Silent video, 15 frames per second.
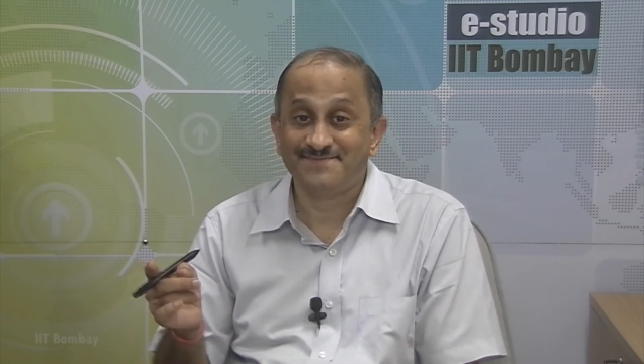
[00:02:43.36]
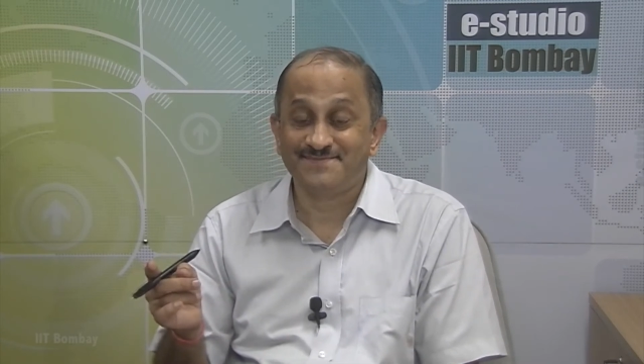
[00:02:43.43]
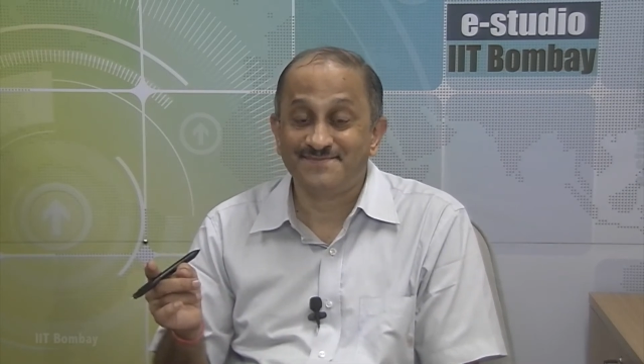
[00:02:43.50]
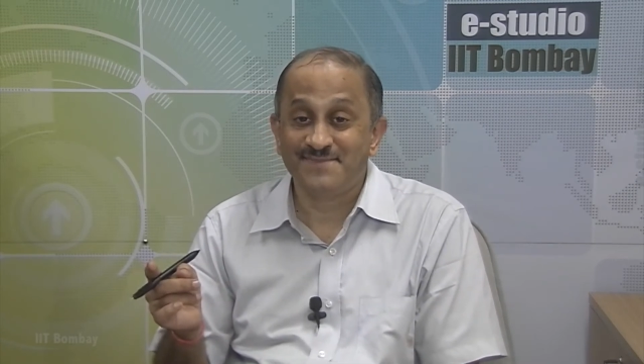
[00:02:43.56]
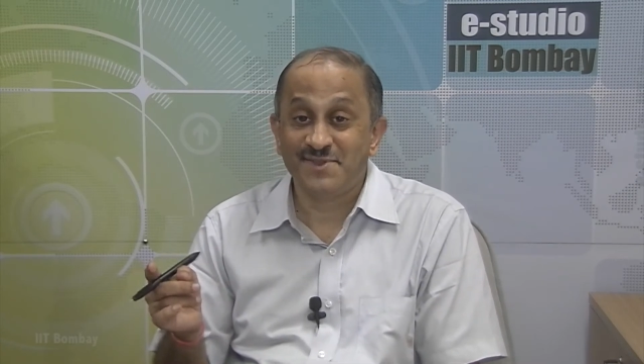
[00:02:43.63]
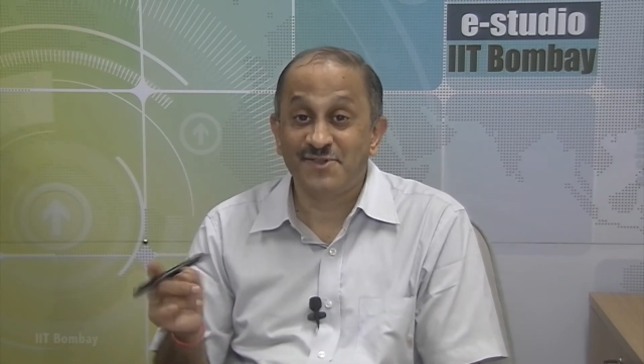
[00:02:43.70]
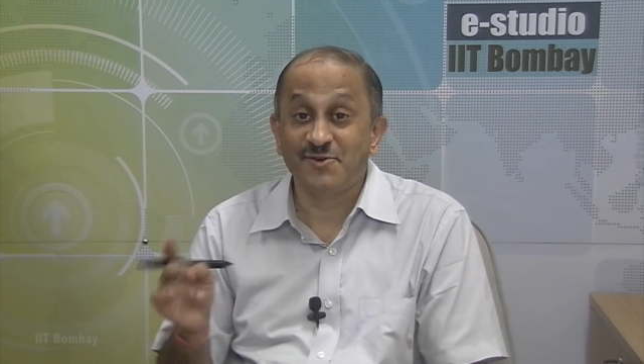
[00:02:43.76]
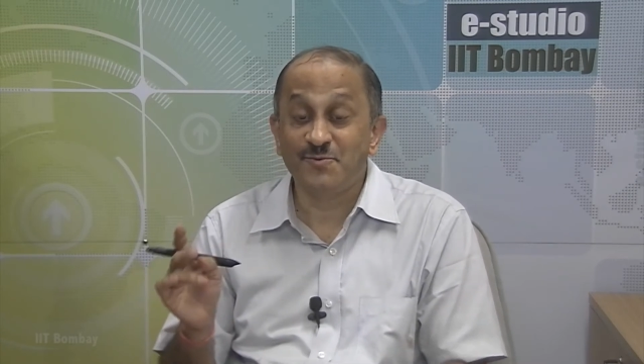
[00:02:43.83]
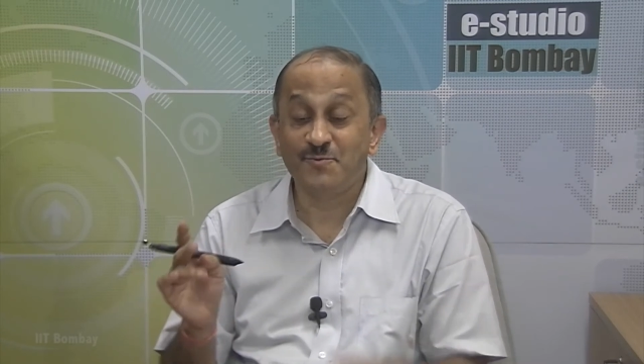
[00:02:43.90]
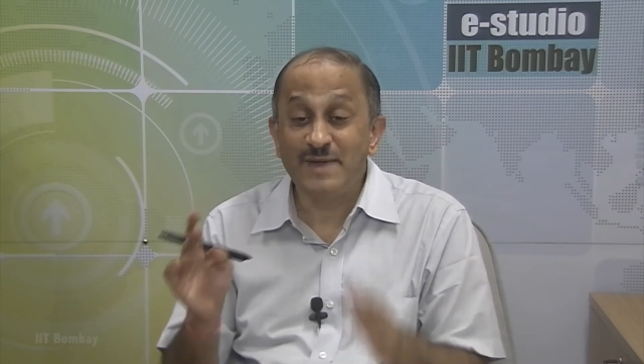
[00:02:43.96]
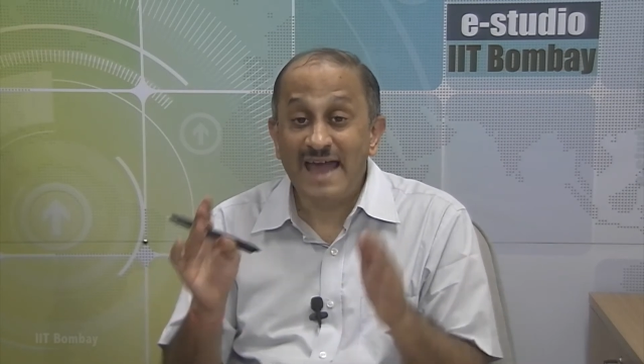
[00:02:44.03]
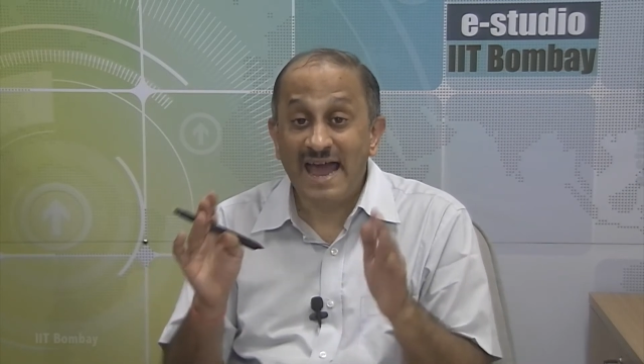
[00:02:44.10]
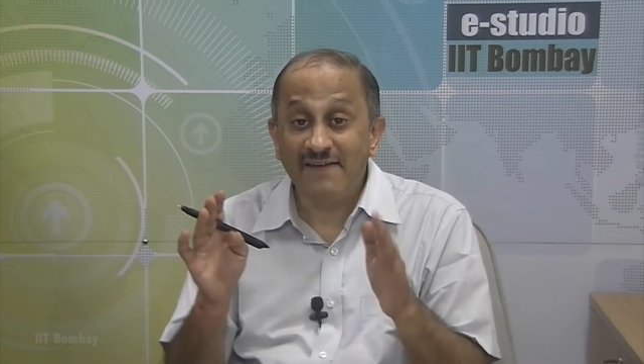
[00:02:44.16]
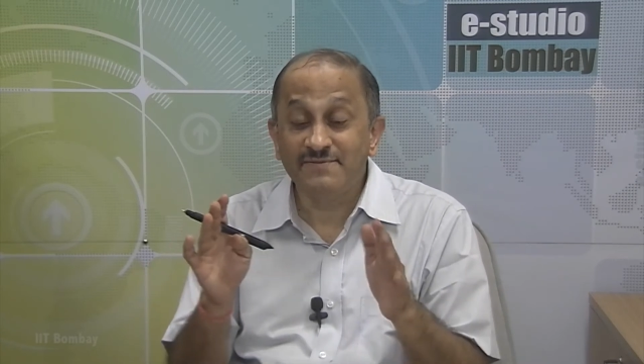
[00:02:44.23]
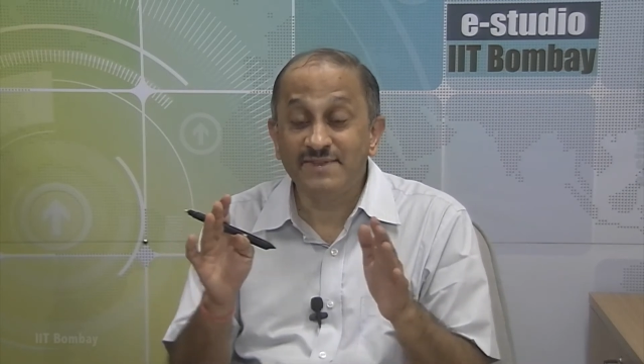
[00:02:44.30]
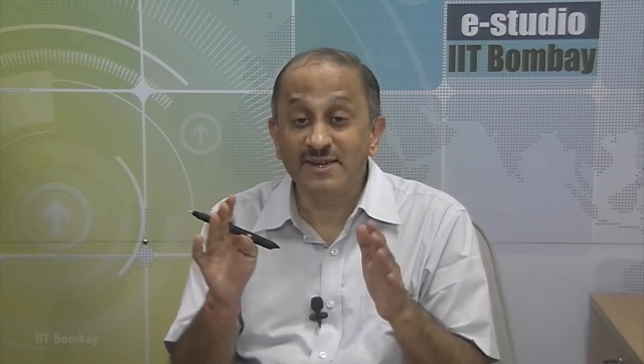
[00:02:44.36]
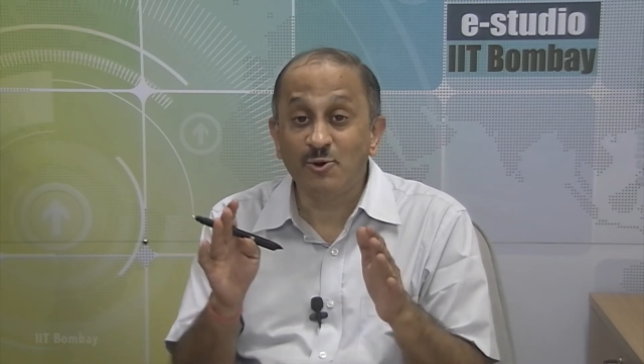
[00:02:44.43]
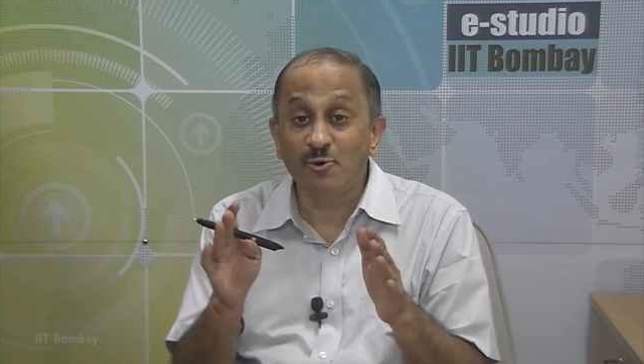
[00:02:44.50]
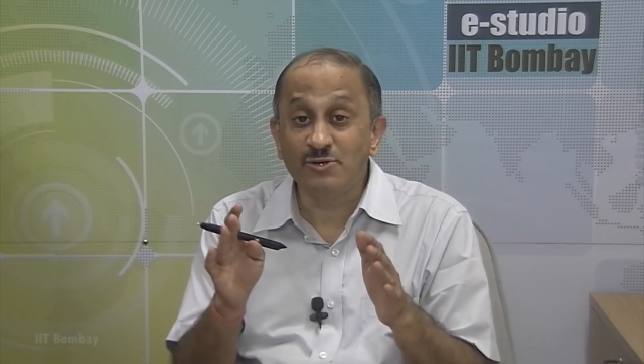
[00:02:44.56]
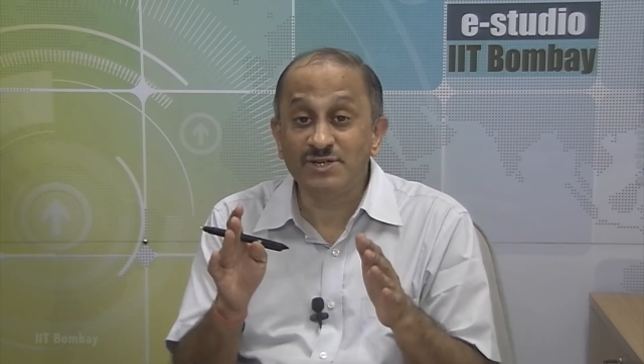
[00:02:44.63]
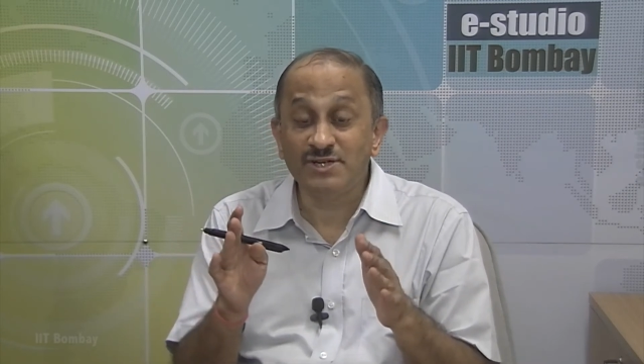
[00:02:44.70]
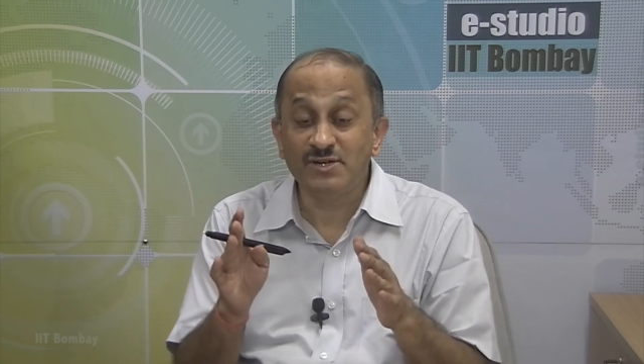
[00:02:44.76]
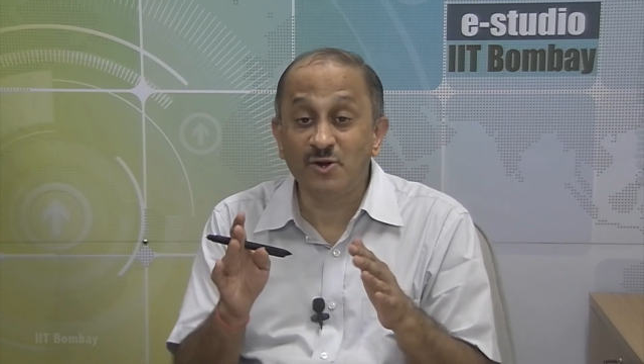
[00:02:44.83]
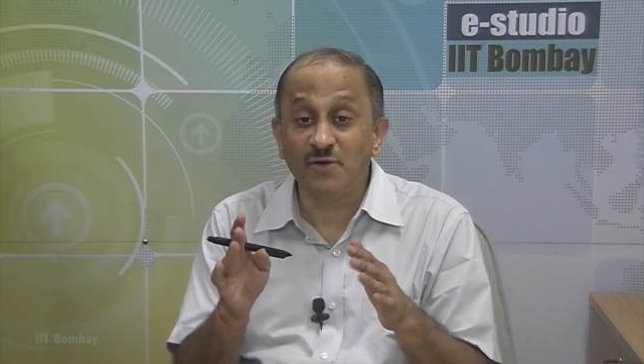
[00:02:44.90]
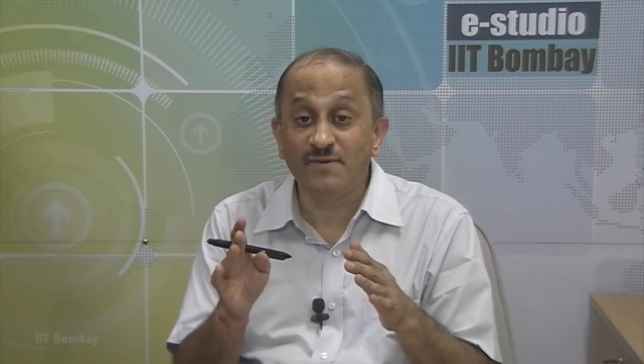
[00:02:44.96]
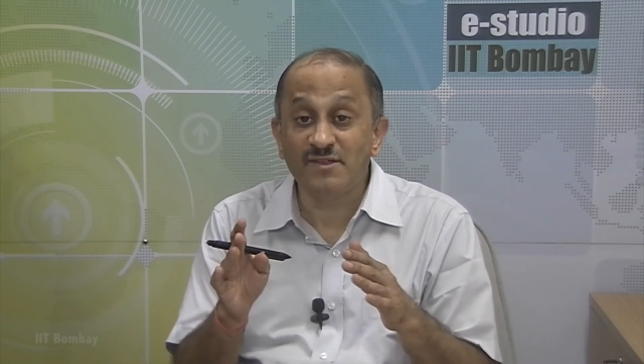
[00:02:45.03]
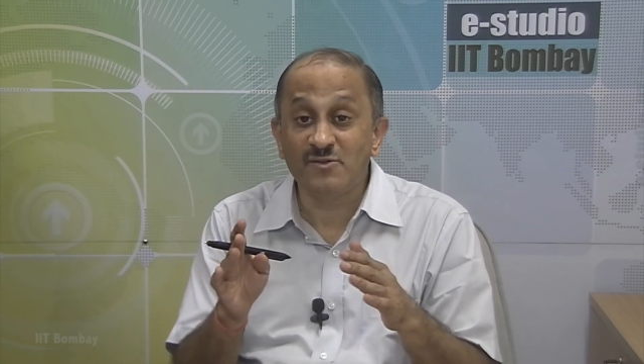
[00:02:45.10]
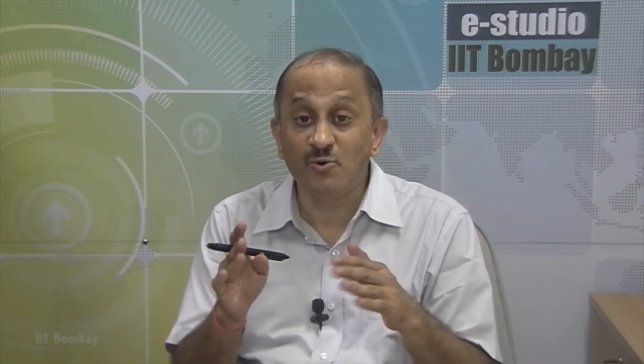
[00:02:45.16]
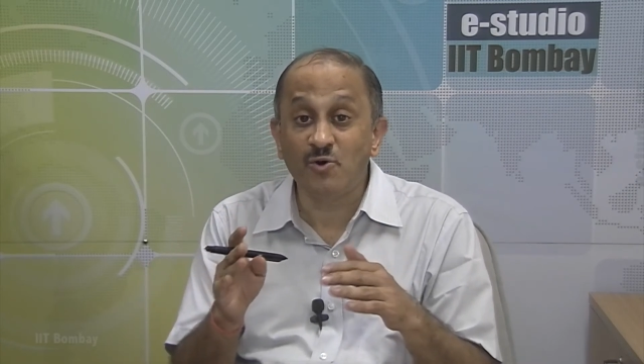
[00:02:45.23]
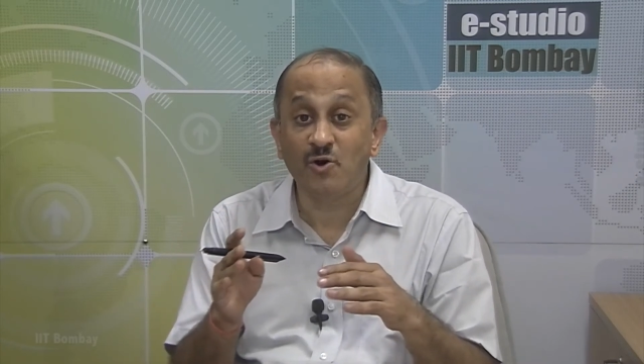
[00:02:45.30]
So, we have the notion of
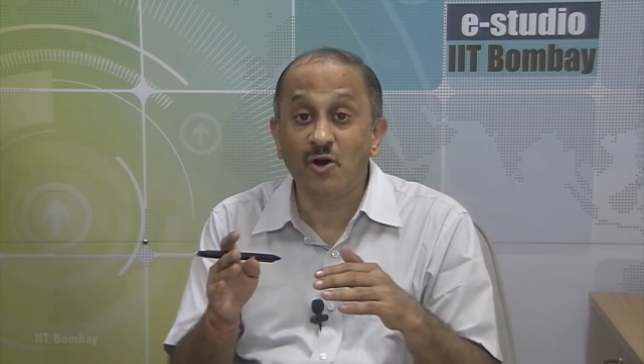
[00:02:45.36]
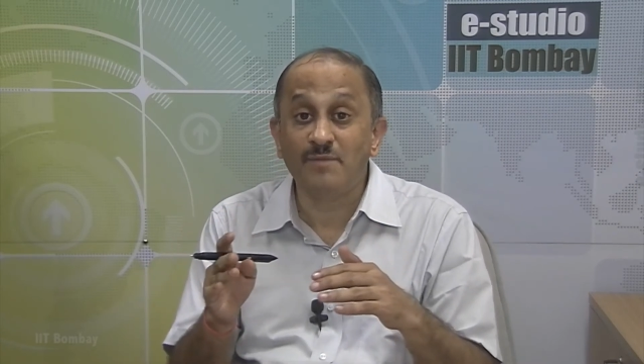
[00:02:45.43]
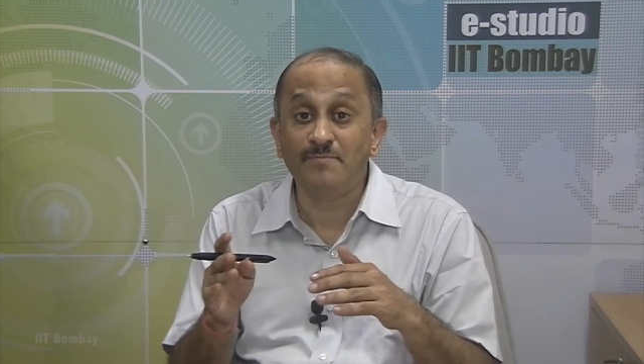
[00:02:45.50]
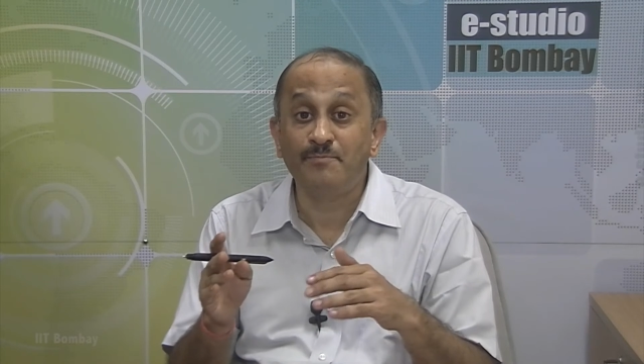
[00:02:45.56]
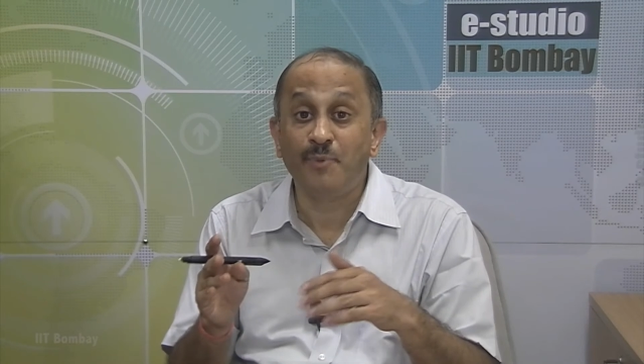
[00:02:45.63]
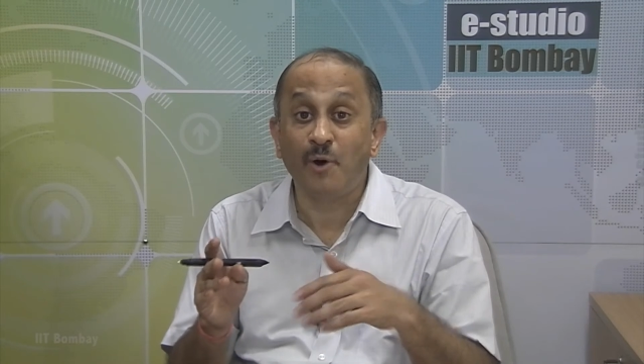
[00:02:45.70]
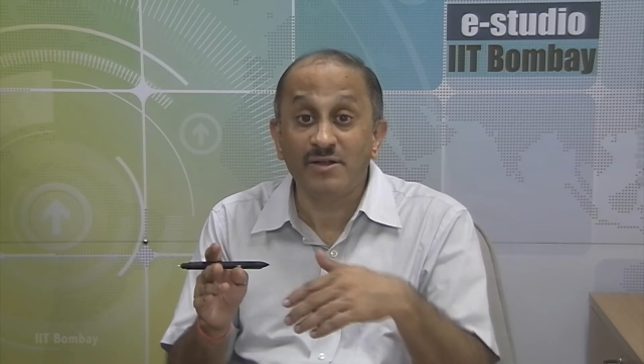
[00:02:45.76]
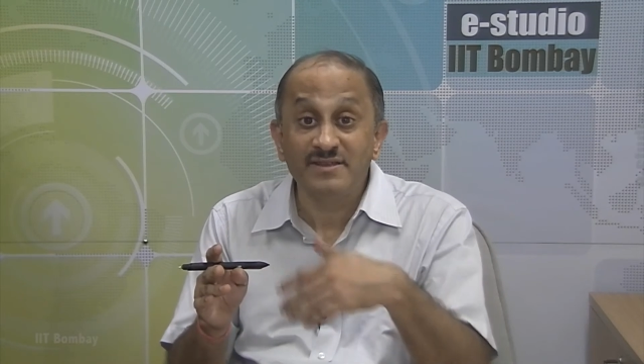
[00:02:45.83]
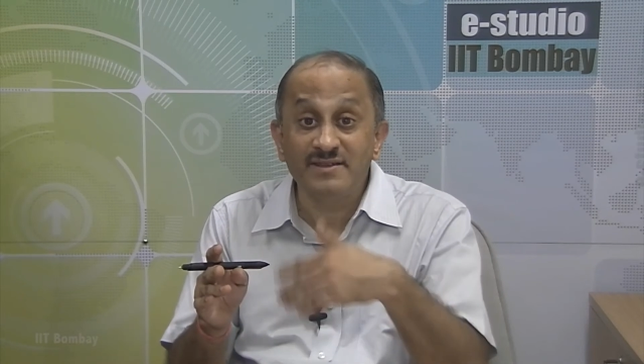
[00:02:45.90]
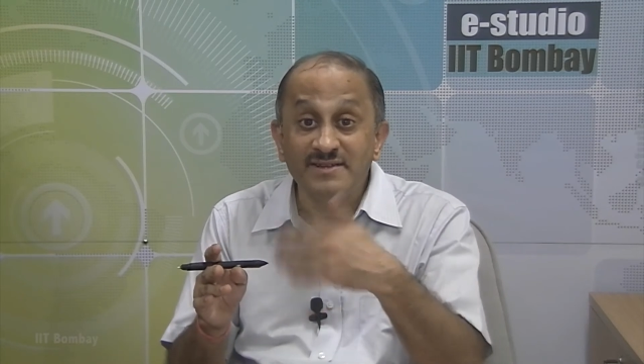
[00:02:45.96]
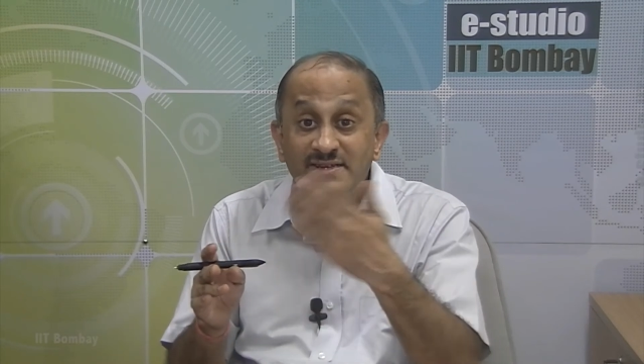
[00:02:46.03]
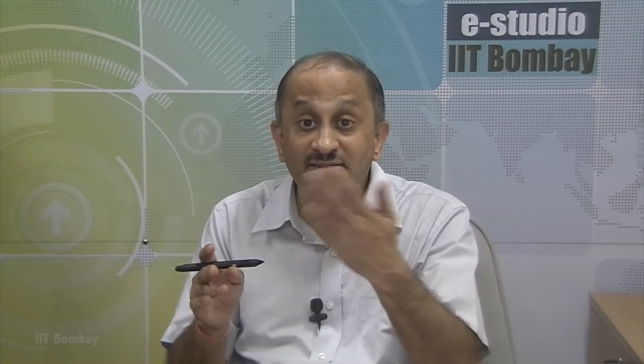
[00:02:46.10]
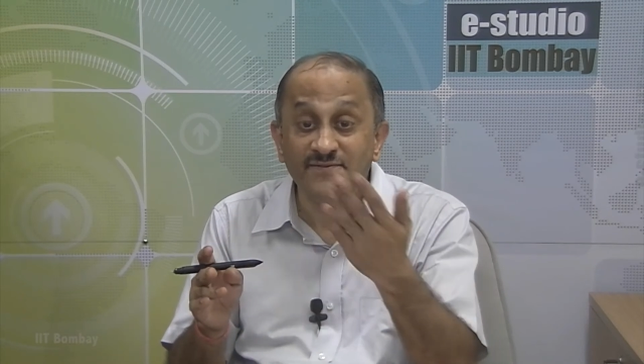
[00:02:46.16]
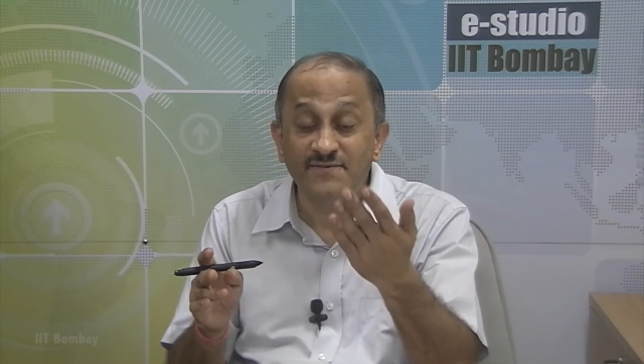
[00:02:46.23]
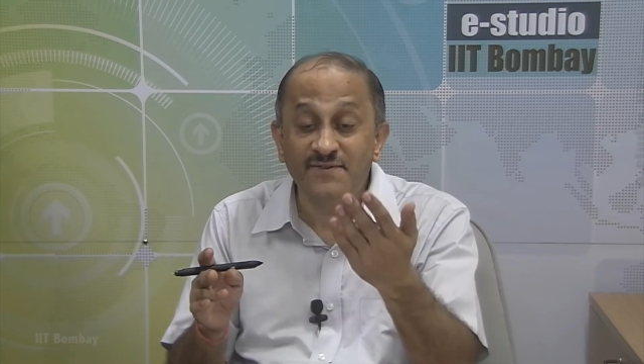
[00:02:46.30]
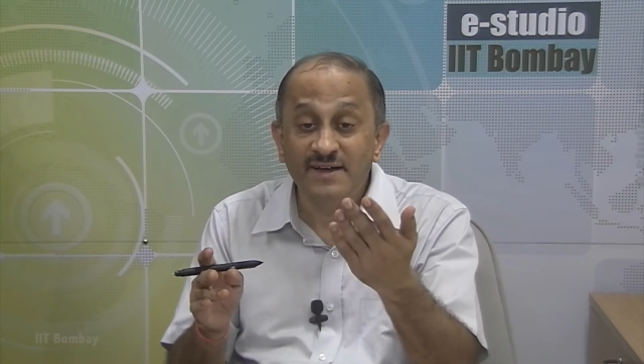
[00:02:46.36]
a so called positive